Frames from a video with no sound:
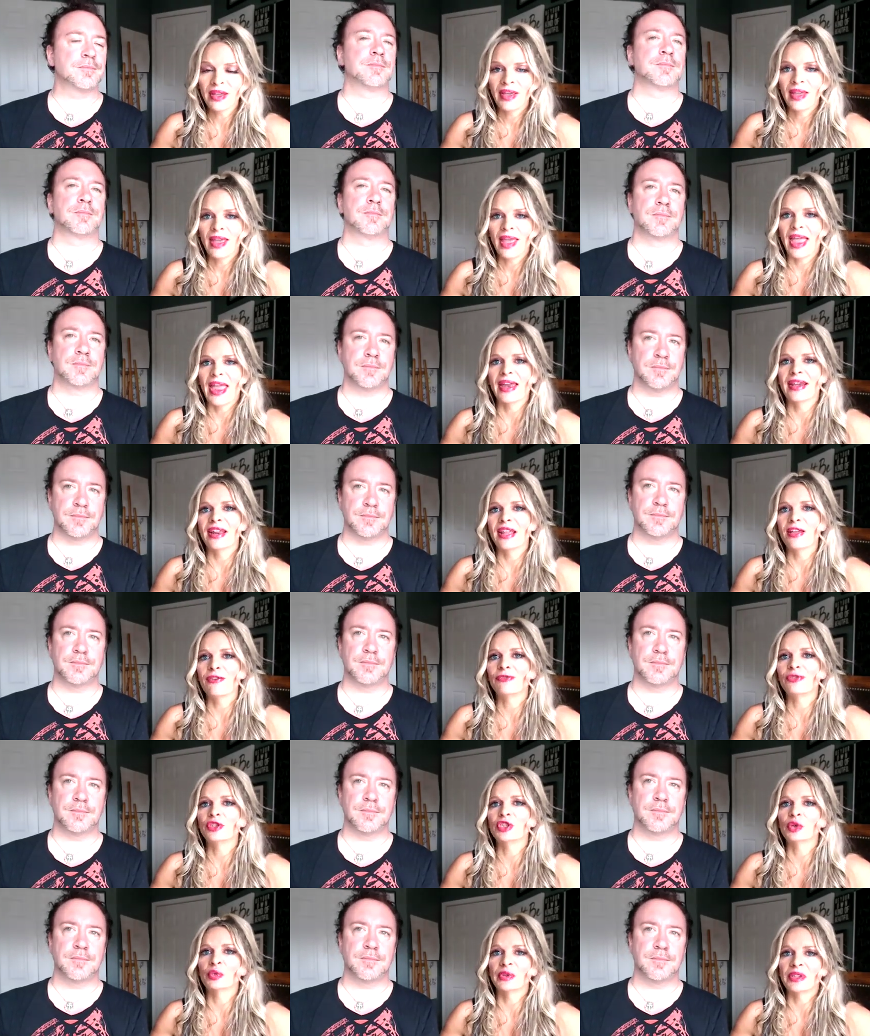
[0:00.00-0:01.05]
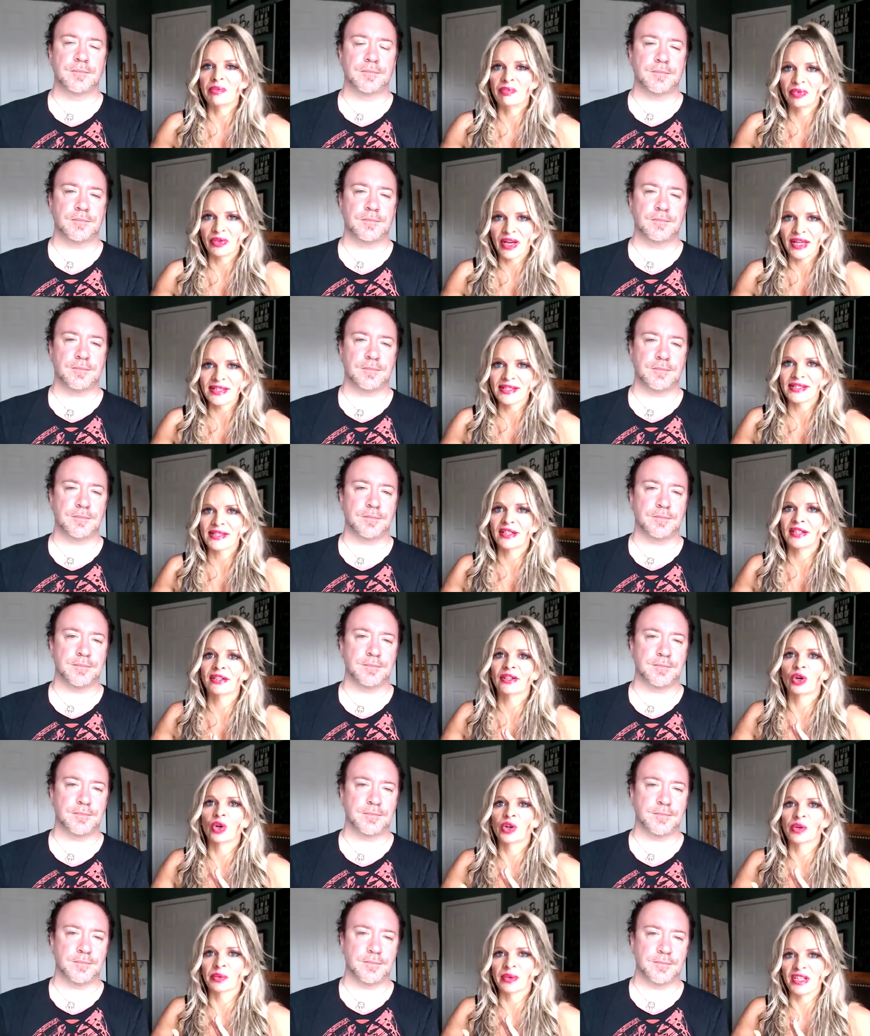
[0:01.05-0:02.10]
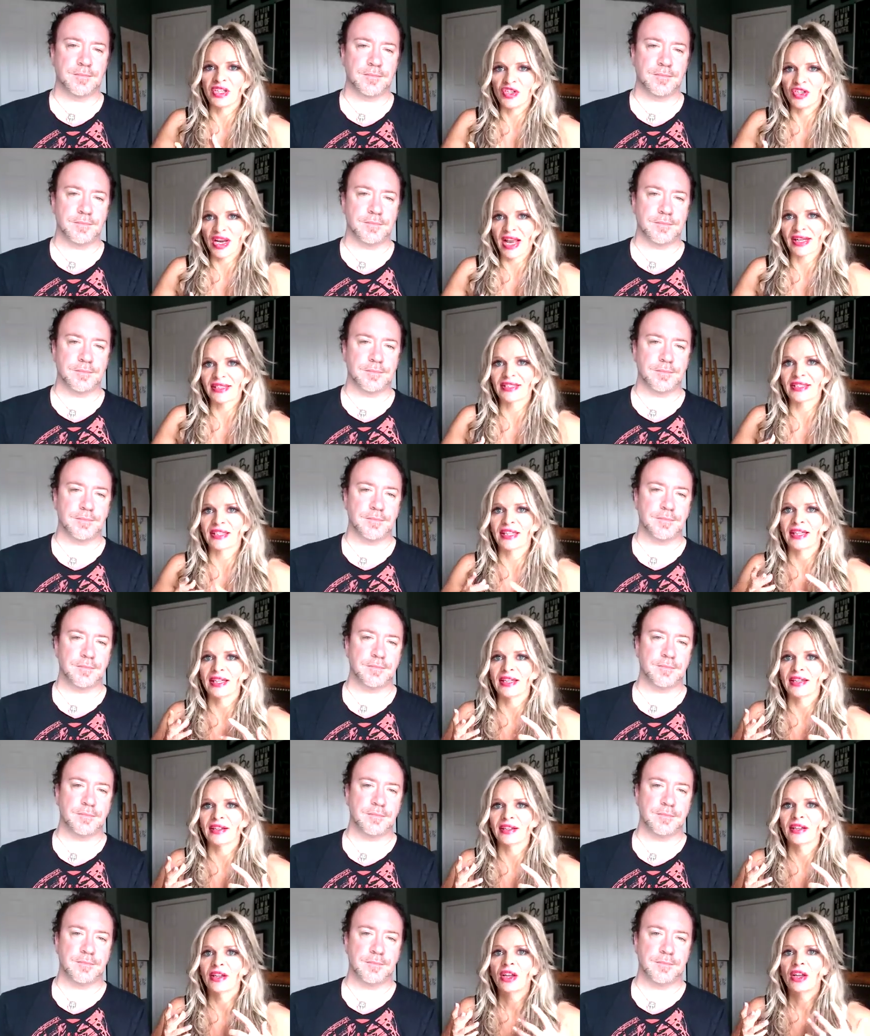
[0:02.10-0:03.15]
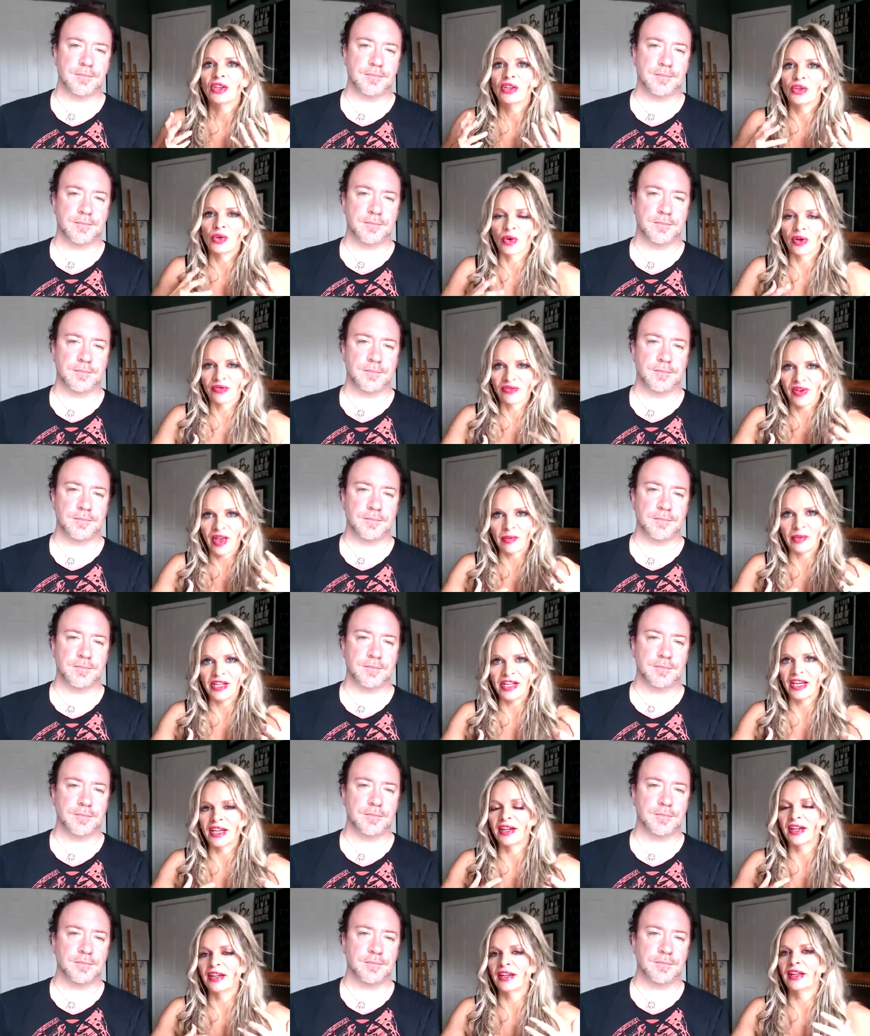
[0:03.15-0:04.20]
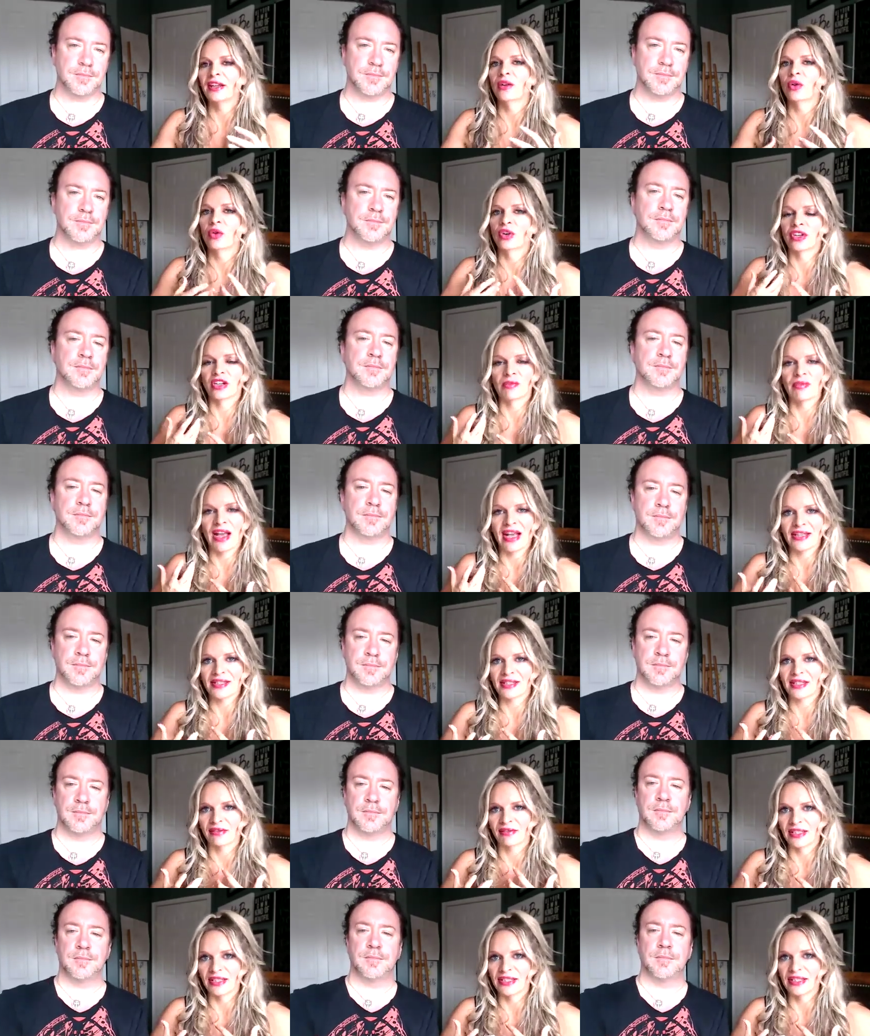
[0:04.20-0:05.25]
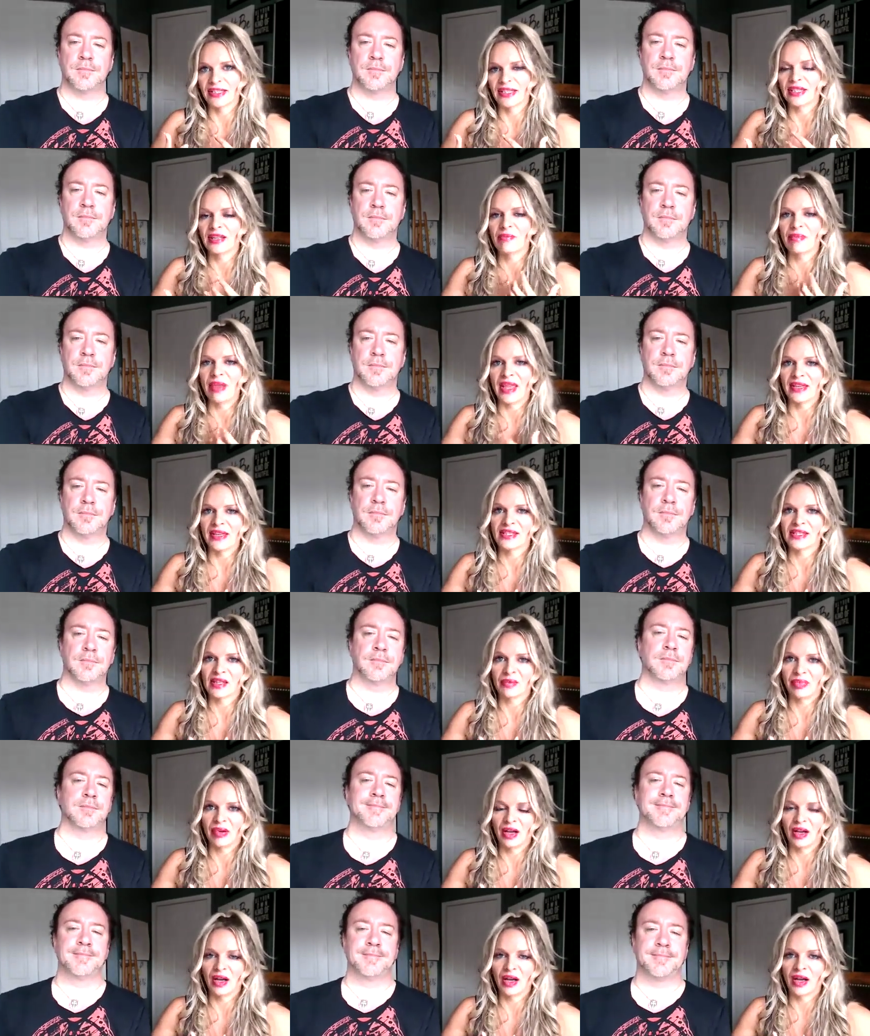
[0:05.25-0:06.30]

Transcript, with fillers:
Speaker 1: and if you're repressing or rejecting your femininity or your masculinity based upon